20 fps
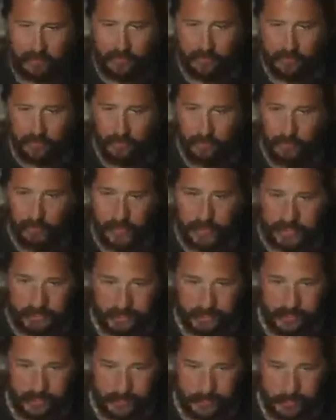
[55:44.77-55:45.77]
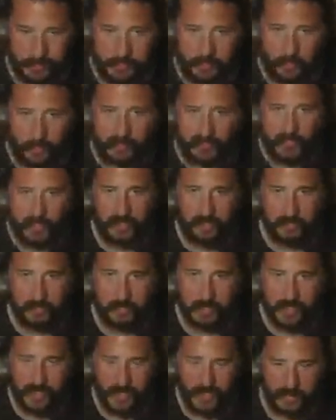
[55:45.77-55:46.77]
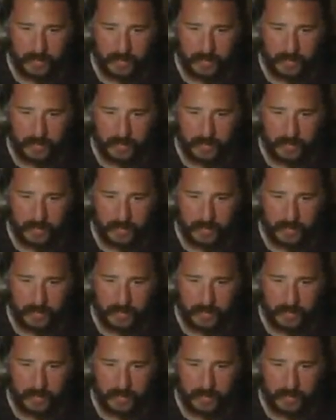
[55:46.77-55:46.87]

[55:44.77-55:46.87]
uh, why is this computer telling me that.